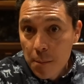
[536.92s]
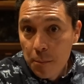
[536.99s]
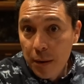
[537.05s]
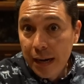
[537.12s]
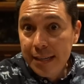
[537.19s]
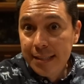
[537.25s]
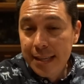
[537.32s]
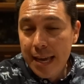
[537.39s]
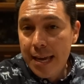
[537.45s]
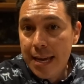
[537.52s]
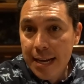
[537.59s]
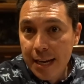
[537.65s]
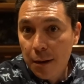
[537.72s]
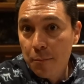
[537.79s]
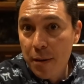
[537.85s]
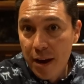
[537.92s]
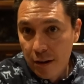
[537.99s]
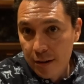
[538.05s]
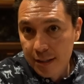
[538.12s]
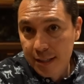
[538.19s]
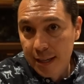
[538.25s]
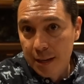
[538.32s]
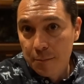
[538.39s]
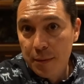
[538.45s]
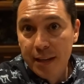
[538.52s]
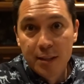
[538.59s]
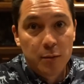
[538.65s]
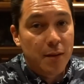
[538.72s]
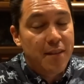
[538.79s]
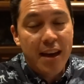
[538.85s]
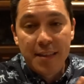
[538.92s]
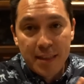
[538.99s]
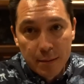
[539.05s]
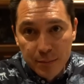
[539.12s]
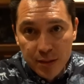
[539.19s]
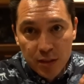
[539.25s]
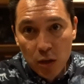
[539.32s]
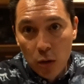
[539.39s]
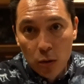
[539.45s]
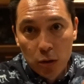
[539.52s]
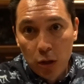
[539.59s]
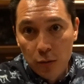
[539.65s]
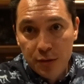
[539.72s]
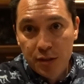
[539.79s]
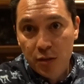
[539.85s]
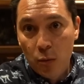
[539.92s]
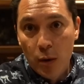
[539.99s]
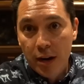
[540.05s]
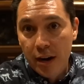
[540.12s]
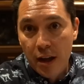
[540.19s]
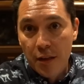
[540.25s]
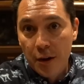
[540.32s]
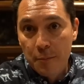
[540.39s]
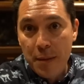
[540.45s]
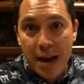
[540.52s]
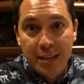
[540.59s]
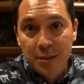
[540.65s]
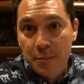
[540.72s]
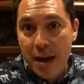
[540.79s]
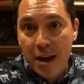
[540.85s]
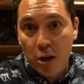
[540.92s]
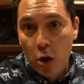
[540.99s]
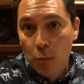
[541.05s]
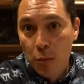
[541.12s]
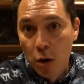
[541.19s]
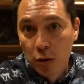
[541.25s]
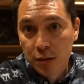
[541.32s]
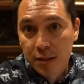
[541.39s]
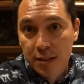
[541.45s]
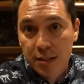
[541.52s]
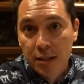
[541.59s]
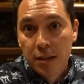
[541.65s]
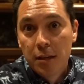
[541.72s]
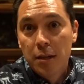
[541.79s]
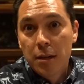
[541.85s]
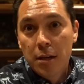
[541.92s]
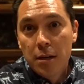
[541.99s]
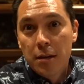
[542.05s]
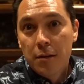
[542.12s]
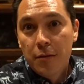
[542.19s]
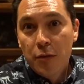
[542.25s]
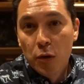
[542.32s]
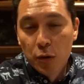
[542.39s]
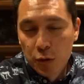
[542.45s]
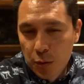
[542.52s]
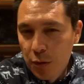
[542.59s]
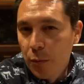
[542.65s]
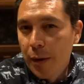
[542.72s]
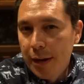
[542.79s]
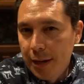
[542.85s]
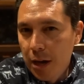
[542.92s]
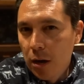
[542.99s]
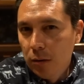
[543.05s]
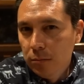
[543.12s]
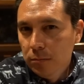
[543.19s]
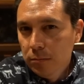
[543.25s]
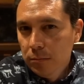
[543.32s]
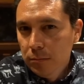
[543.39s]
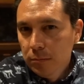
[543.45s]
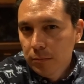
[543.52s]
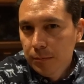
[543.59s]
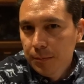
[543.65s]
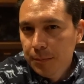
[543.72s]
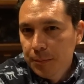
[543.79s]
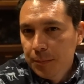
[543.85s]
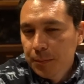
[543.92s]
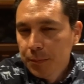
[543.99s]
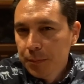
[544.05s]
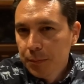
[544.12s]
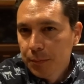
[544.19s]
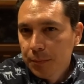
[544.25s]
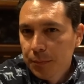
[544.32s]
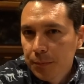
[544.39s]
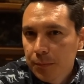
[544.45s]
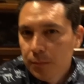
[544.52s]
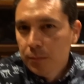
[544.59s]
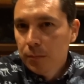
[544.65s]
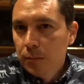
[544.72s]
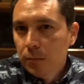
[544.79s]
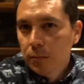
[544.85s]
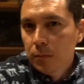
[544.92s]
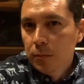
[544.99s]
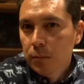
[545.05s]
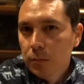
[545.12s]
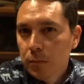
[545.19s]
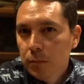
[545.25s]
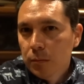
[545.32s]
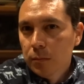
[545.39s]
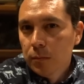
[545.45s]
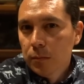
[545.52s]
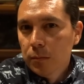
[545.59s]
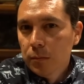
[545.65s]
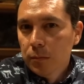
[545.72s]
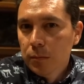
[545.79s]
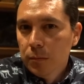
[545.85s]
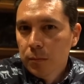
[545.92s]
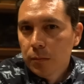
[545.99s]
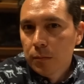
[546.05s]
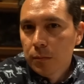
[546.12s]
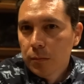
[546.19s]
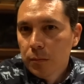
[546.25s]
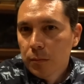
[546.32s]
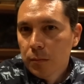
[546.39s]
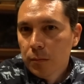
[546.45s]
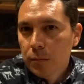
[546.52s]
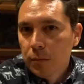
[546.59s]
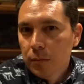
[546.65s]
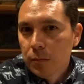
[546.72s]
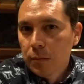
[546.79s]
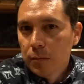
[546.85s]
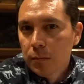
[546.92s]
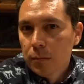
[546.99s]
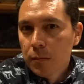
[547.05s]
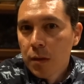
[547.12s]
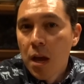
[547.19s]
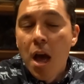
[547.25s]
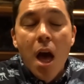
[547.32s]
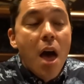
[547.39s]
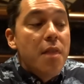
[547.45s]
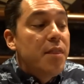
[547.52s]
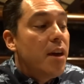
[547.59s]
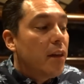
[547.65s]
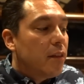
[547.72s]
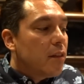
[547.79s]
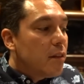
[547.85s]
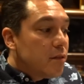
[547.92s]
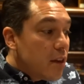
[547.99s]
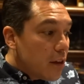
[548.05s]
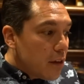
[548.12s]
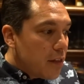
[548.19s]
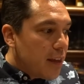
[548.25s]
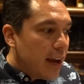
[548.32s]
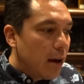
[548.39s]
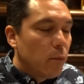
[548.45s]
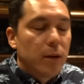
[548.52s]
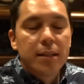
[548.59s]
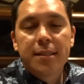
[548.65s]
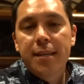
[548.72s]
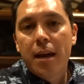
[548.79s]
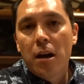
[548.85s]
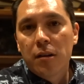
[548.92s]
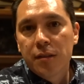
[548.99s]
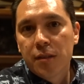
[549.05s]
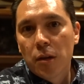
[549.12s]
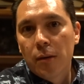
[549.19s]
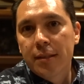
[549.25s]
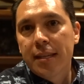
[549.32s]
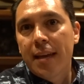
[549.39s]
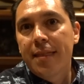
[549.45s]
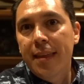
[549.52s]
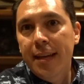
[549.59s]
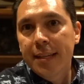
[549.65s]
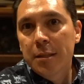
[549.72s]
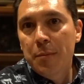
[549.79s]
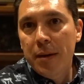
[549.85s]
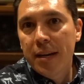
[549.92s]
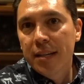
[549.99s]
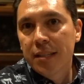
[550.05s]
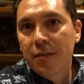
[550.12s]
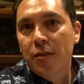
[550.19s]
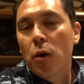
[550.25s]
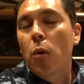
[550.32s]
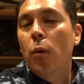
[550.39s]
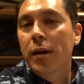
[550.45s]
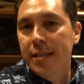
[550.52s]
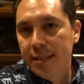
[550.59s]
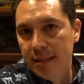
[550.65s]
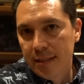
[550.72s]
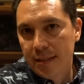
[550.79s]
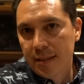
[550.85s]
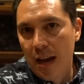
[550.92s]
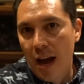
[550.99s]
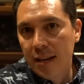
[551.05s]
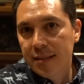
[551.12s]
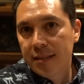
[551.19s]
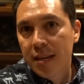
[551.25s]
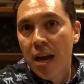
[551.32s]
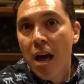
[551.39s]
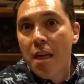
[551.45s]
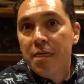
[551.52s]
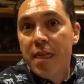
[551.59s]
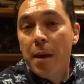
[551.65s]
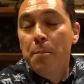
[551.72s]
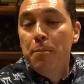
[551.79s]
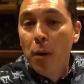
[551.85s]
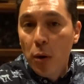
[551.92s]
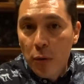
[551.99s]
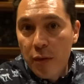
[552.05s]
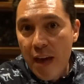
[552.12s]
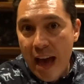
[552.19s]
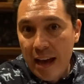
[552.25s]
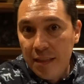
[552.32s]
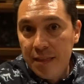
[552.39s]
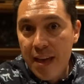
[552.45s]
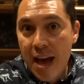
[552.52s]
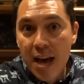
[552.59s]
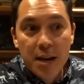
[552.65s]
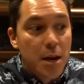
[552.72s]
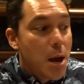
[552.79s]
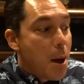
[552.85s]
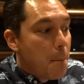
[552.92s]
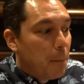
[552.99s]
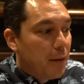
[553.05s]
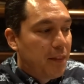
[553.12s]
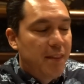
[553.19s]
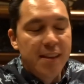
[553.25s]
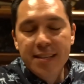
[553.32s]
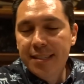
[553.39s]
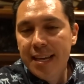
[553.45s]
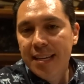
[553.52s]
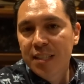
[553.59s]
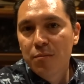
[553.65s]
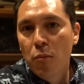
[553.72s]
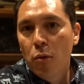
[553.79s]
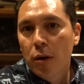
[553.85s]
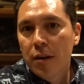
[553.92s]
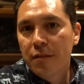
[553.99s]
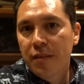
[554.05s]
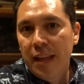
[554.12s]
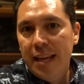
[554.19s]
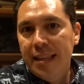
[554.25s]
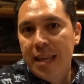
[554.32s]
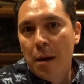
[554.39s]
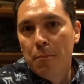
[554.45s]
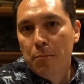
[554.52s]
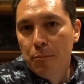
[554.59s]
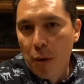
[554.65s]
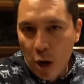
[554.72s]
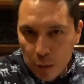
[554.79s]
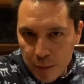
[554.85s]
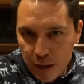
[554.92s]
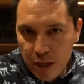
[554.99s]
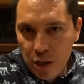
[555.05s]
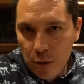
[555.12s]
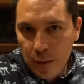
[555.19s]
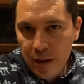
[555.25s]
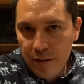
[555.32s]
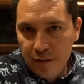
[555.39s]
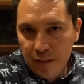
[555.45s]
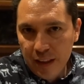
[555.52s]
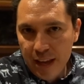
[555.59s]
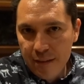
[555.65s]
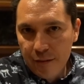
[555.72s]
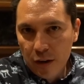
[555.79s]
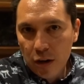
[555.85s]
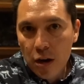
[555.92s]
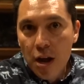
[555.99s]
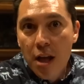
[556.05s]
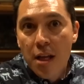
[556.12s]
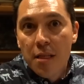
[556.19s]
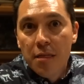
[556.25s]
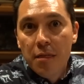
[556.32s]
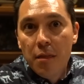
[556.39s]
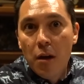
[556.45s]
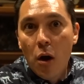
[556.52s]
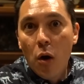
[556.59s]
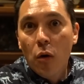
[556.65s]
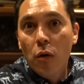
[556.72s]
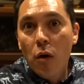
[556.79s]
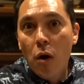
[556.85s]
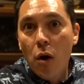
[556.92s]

But I say in comparison because we've had them so close to another, back to back almost. Those were the way to go. Yeah, I think these are pretty basic middle of the road ribs. The other, the other thing I want to say also is I think it's because of the hoisin sauce. They both had that, but this has more of like that barbecue-y flavor. It's a sweet,